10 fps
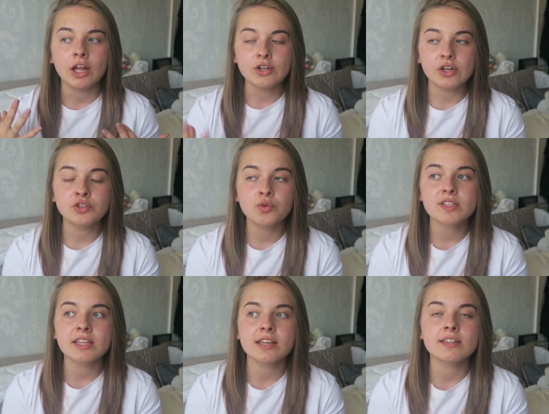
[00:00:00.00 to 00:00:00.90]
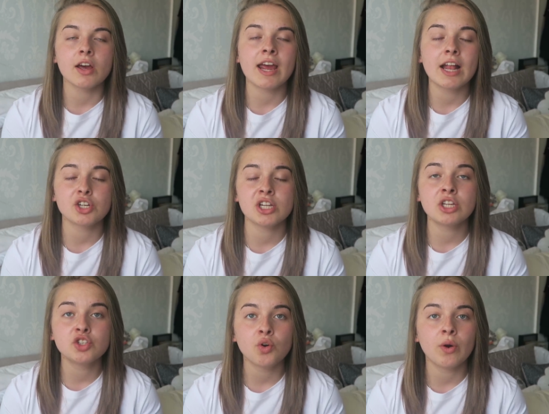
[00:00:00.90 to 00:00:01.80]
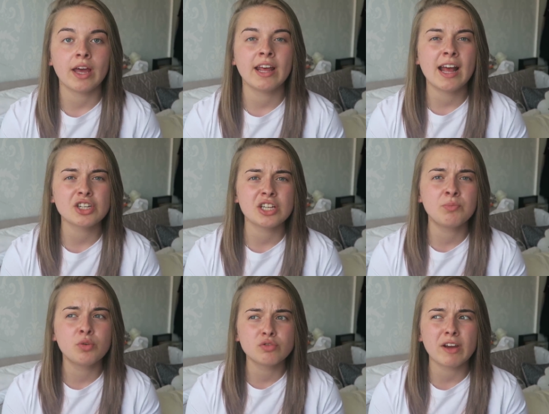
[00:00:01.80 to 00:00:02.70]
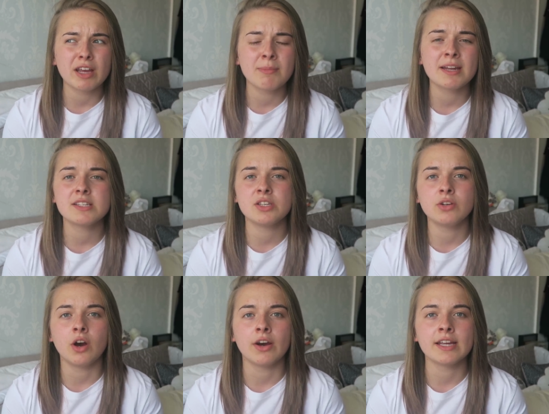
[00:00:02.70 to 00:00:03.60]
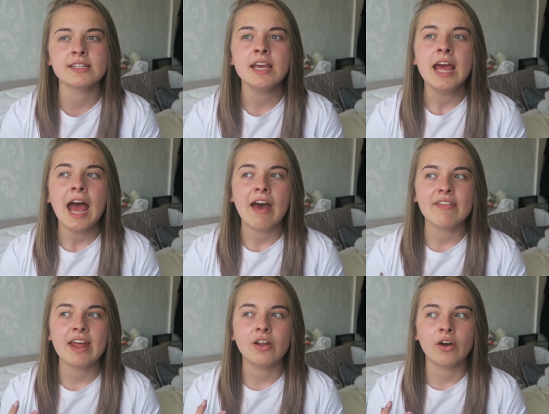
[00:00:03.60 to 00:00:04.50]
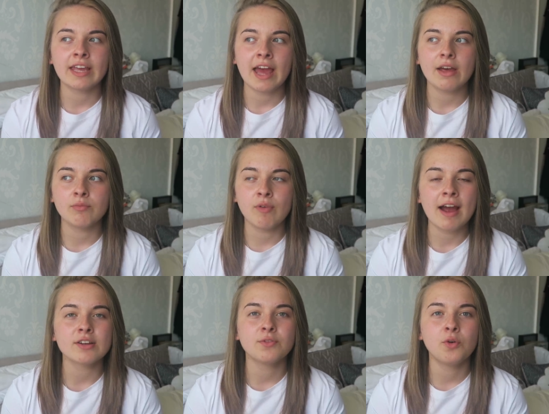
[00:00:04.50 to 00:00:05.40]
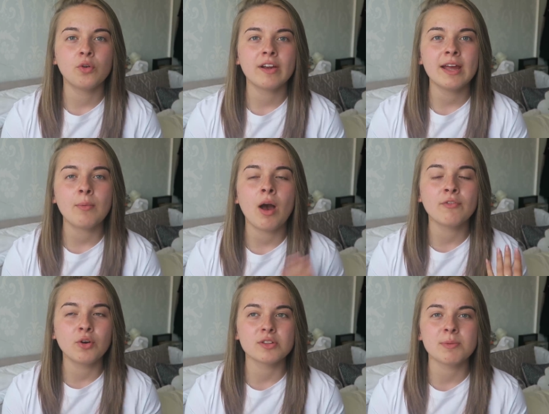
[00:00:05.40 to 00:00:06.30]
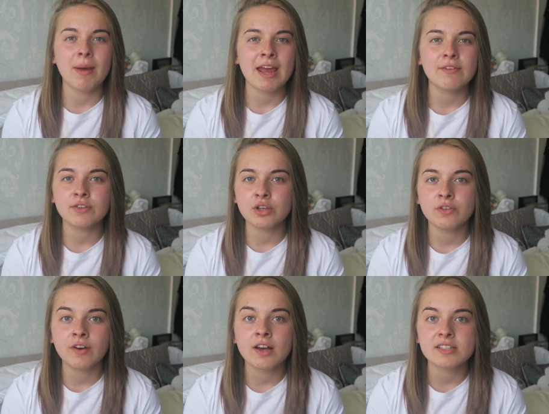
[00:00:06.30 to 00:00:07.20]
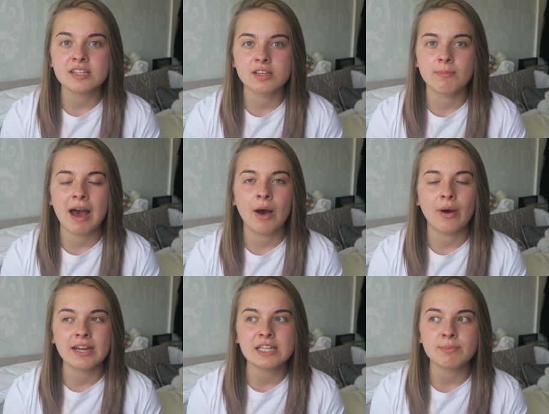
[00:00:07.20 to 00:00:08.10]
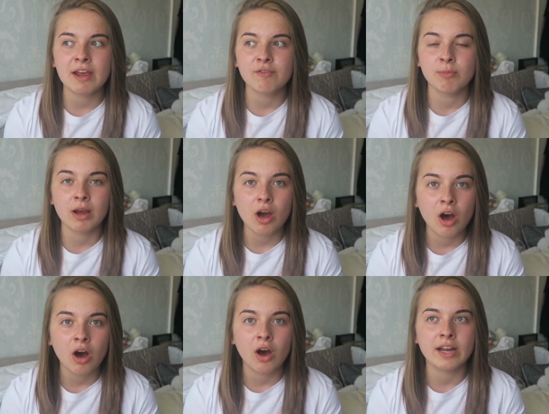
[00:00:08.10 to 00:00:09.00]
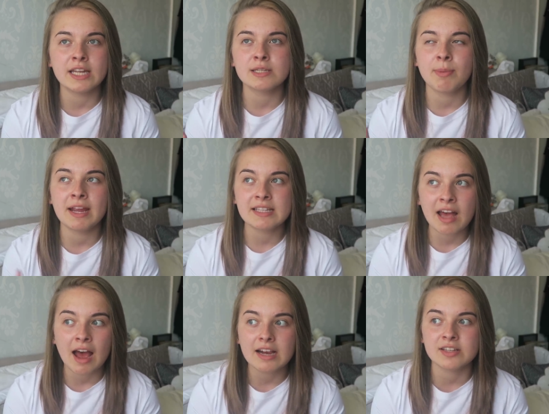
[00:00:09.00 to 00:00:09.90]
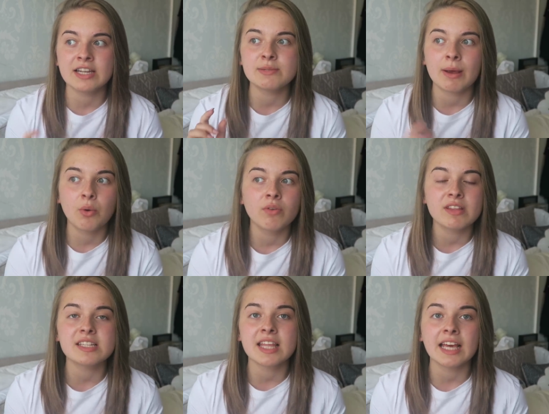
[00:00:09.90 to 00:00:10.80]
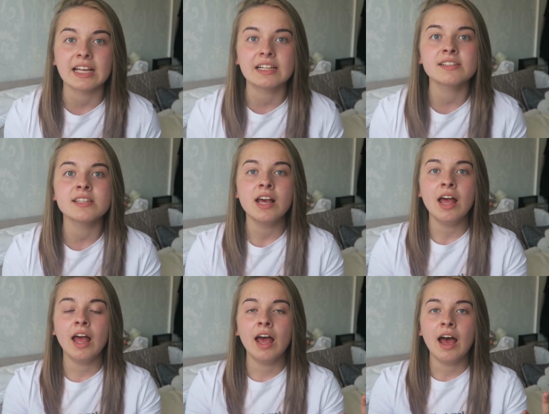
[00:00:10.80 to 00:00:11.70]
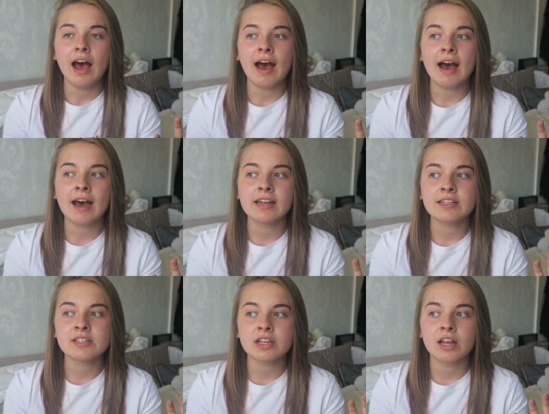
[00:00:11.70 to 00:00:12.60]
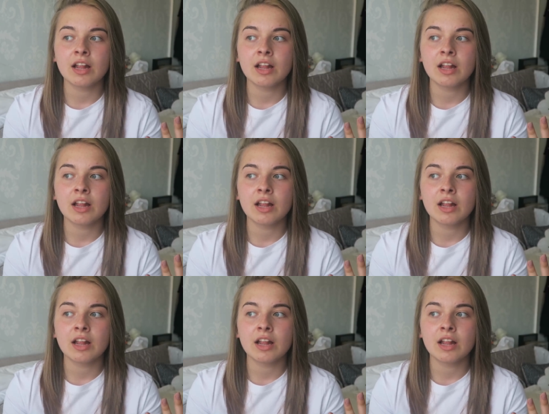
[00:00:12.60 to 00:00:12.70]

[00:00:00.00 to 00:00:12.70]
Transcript: and endorsing things that I actually enjoy and I actually would recommend to you guys. And then I get ragged for it. Well, I've got to pay for university somehow. I need to pay for my car. I need to pay tax. I need to pay all of these things. And,